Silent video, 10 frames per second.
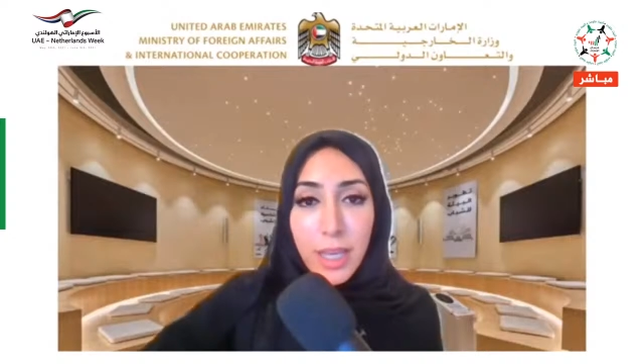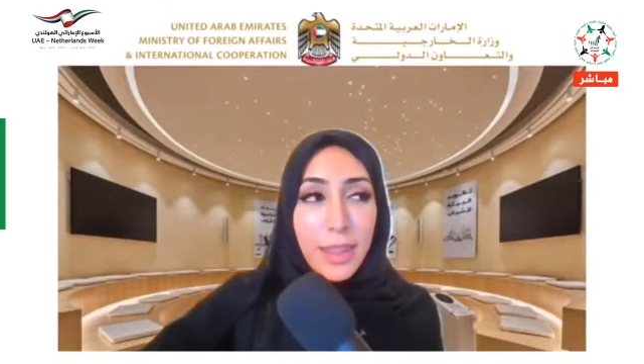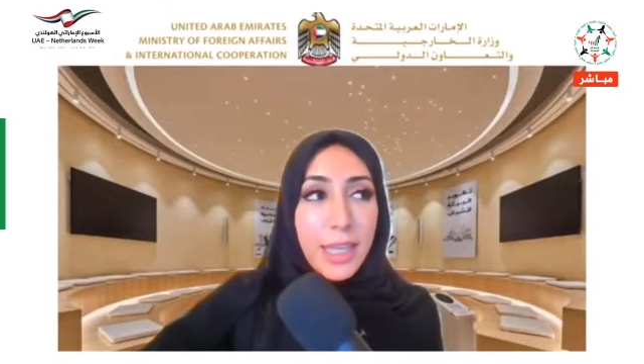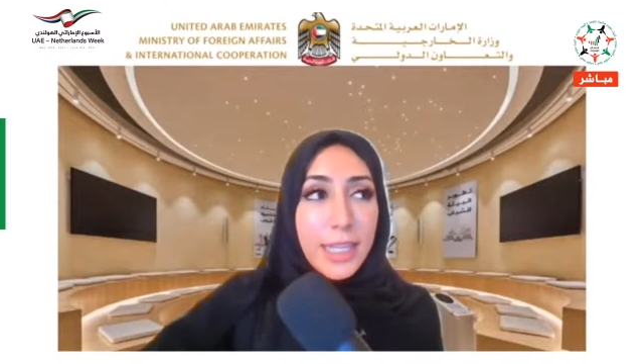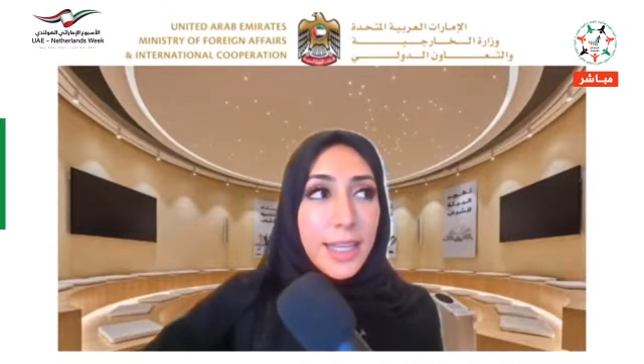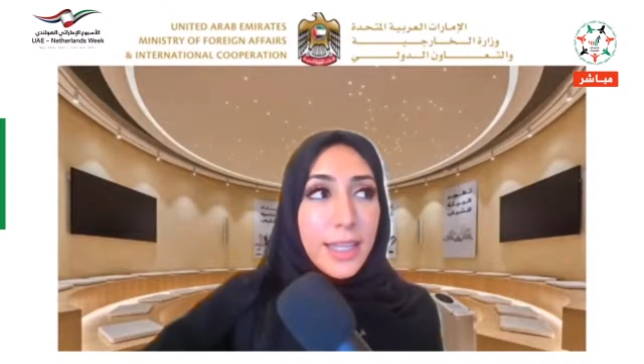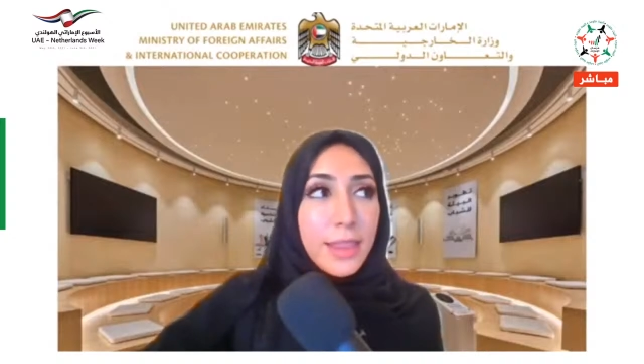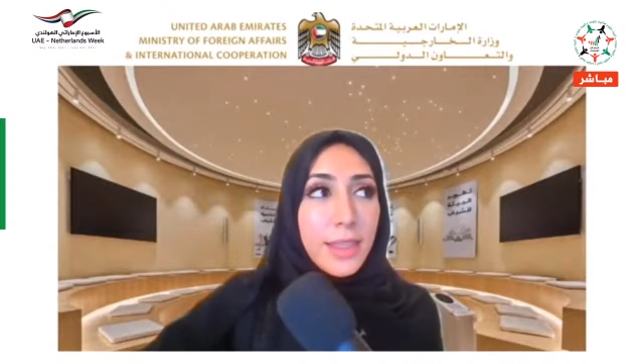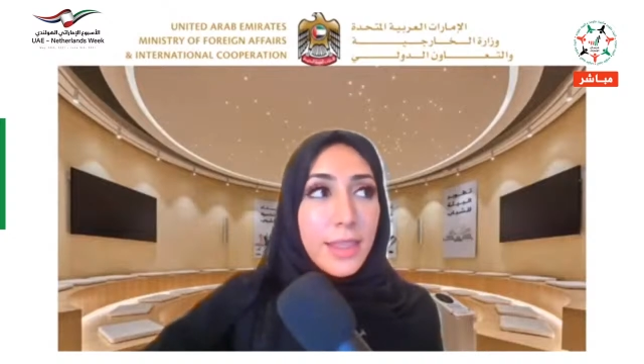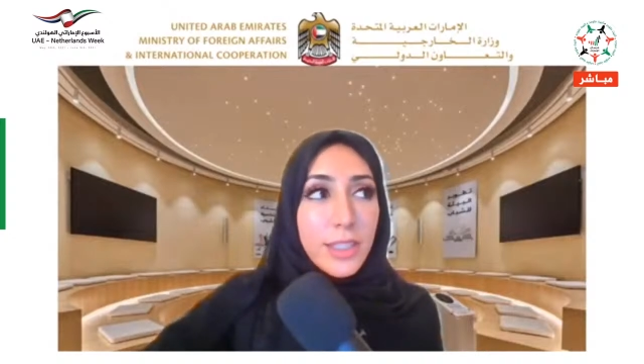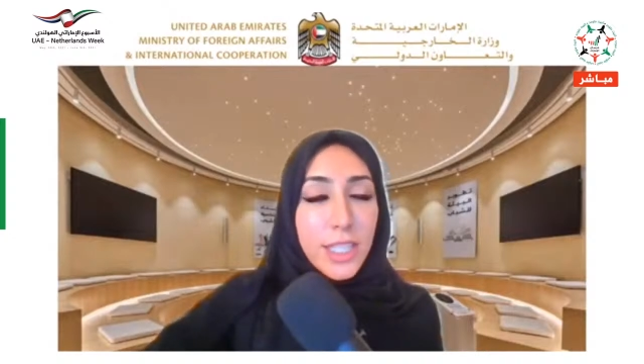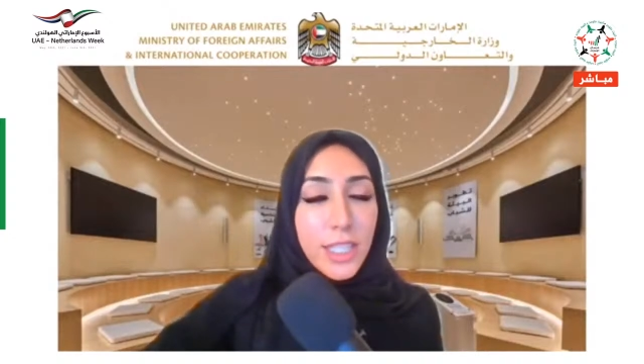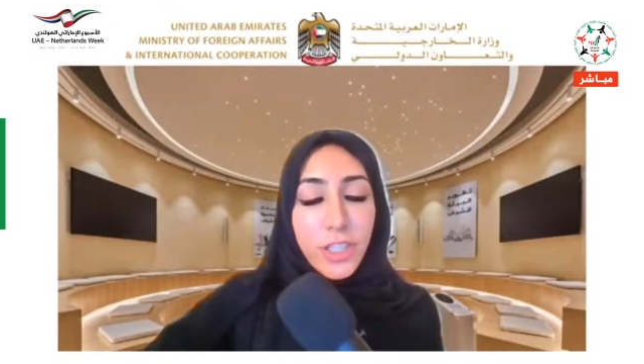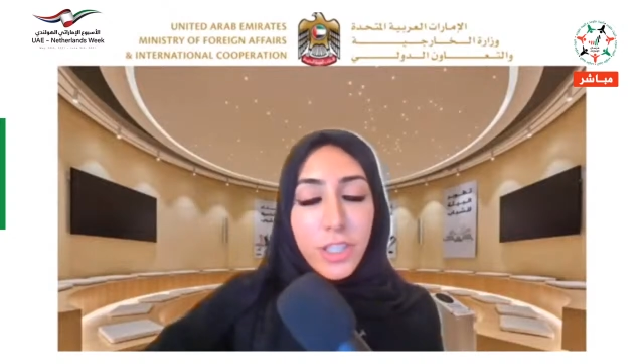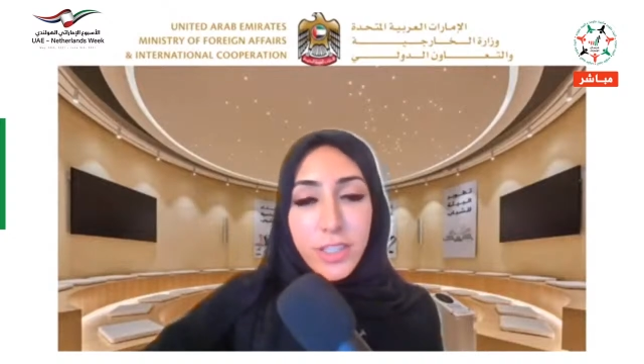And they said the
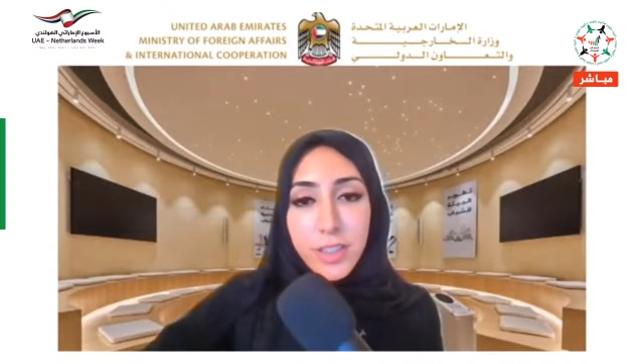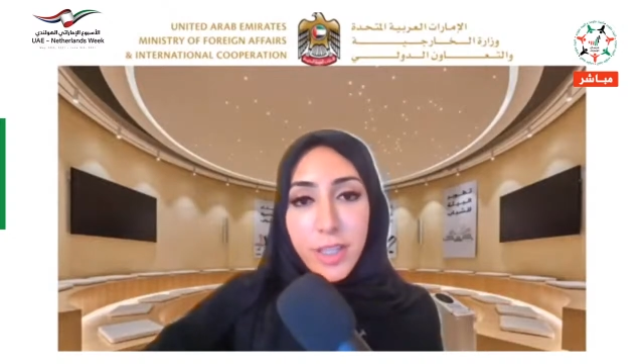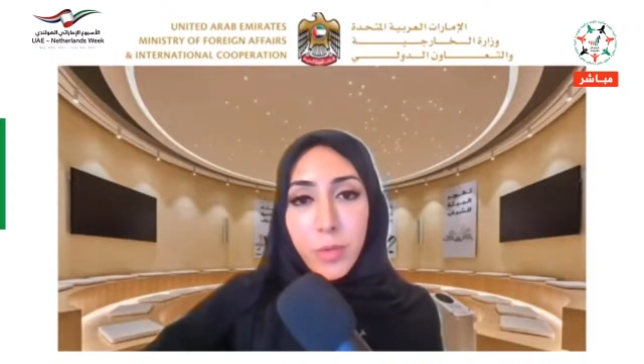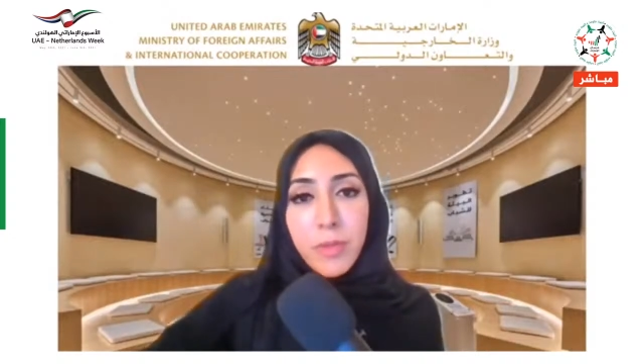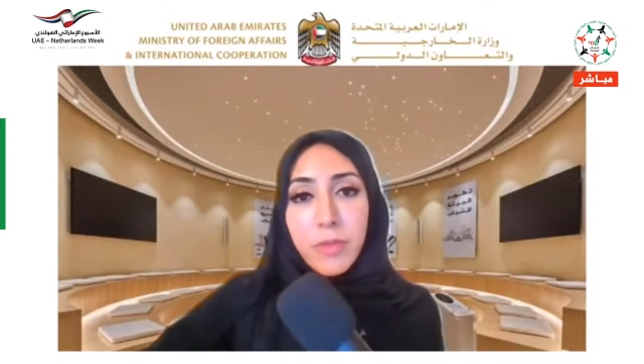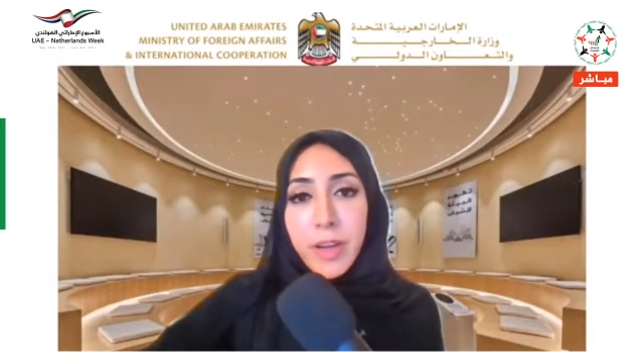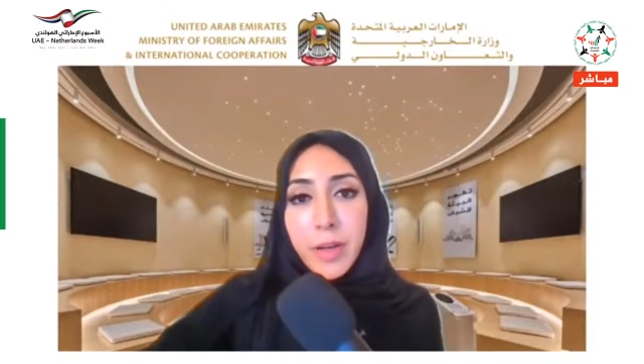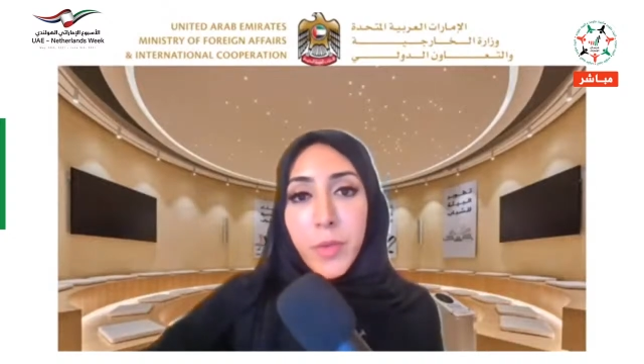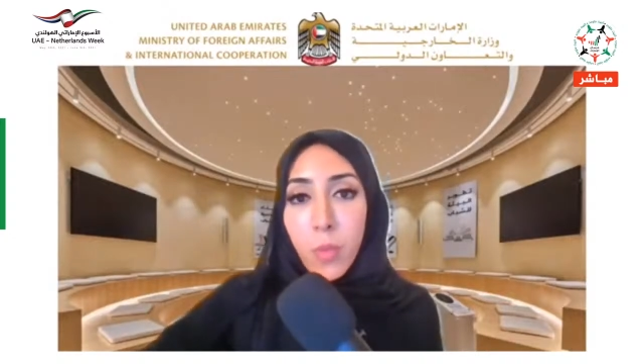teachers there were very